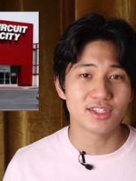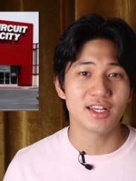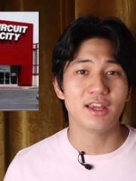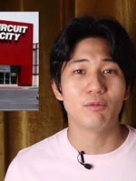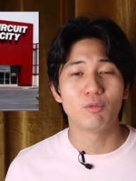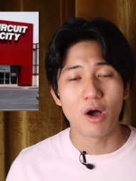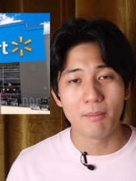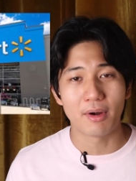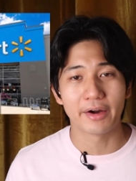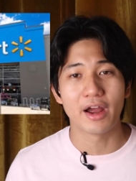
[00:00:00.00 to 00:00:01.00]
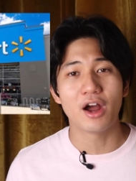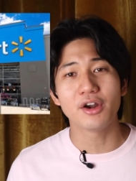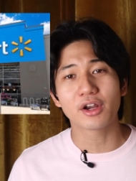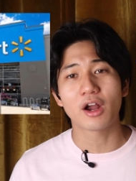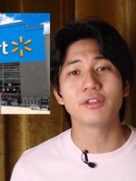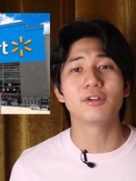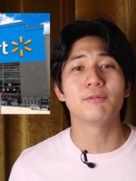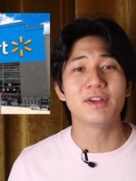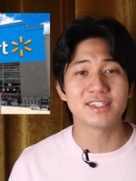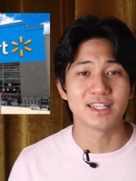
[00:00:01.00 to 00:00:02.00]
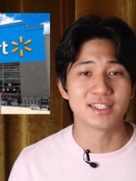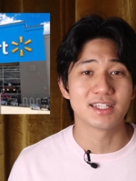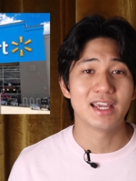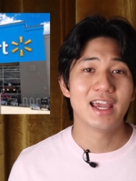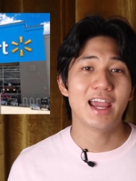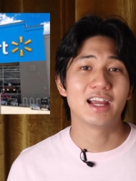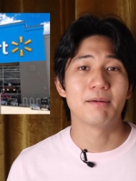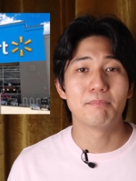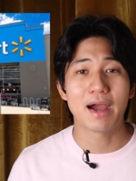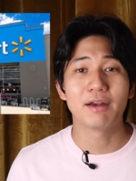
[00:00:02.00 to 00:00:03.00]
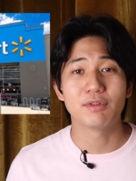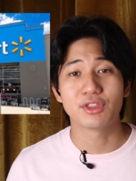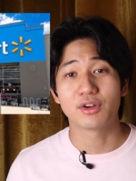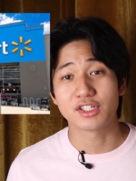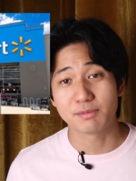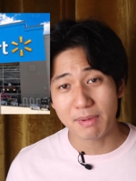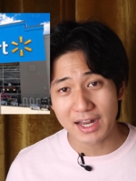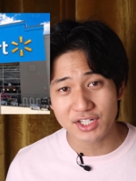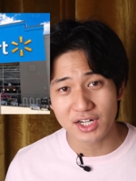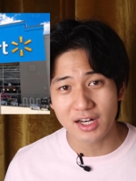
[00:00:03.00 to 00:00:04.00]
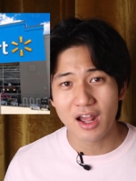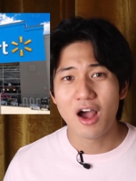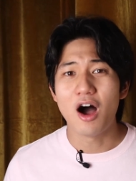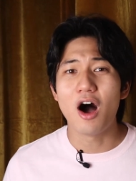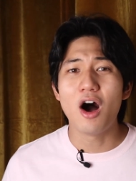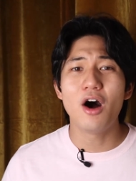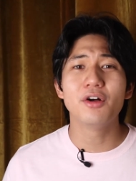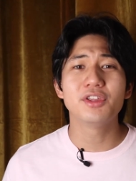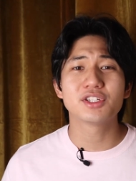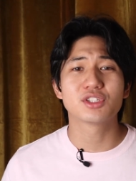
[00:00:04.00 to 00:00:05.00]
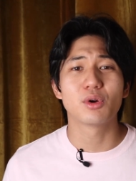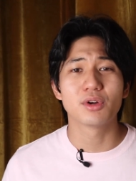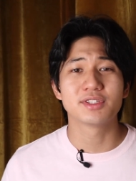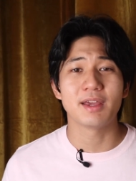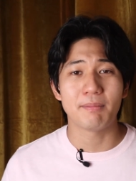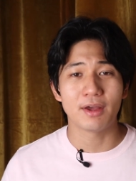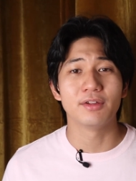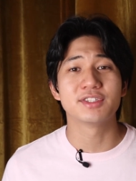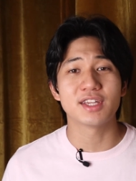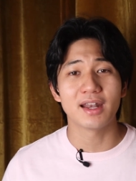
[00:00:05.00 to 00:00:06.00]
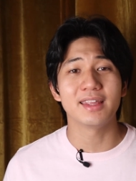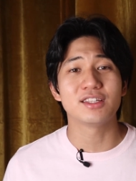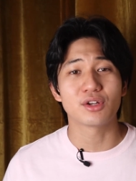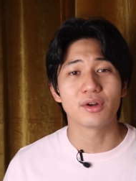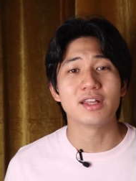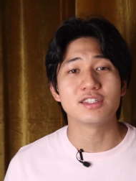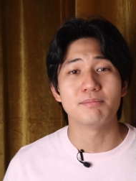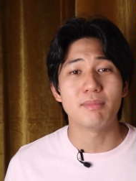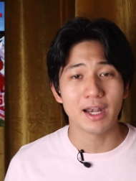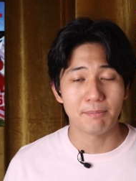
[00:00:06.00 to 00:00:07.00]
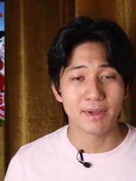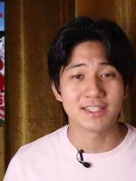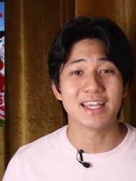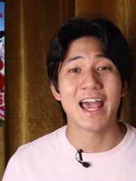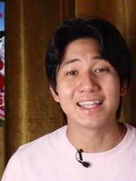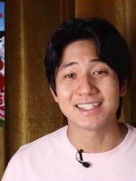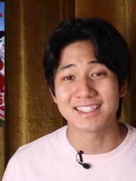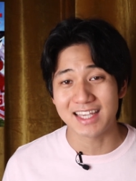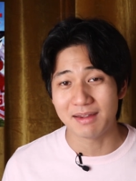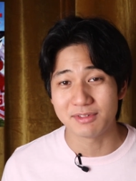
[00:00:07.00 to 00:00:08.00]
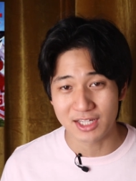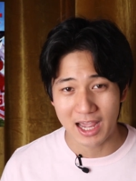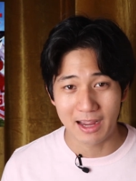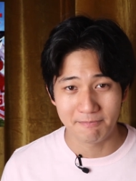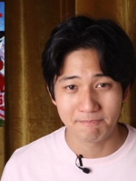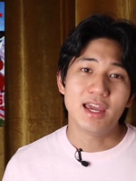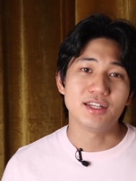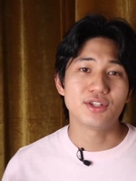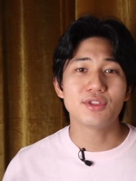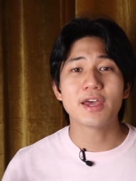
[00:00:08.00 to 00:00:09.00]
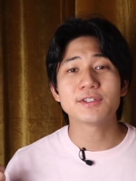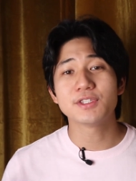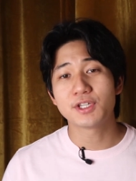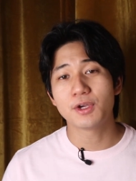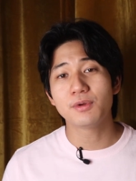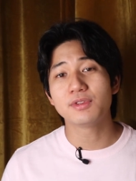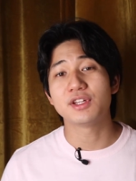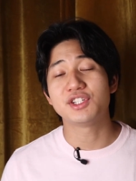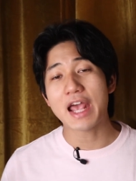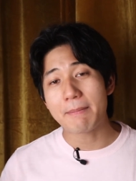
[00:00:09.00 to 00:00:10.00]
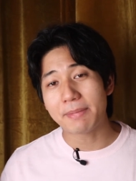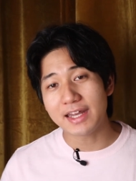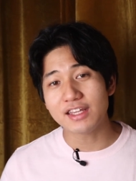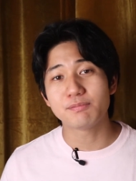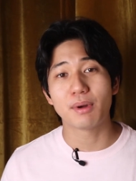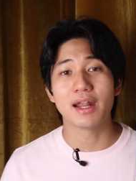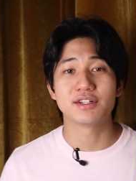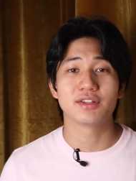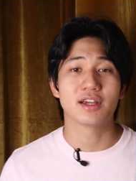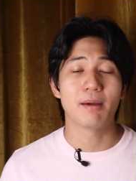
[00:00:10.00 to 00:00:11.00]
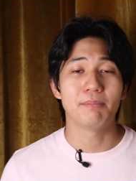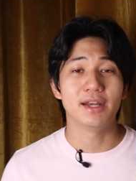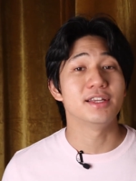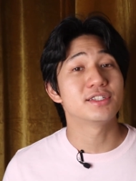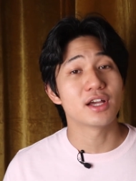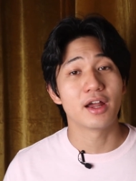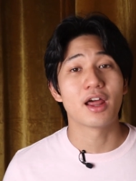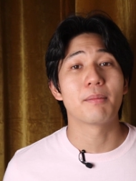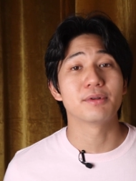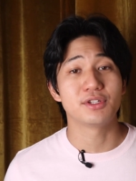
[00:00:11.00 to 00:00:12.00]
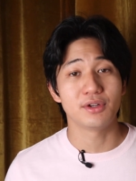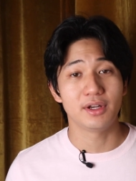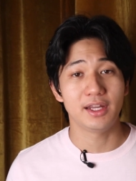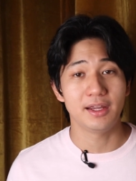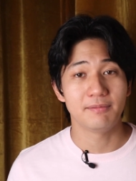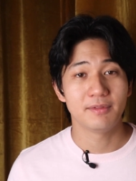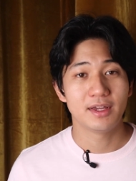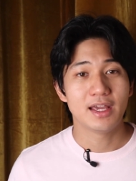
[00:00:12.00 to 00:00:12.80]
City, and Walmart undercut their business, and combined with their expansion, all the stores they built suddenly turn into money pits at the same time. In 2002, the Japanese branch of the company saw an opportunity.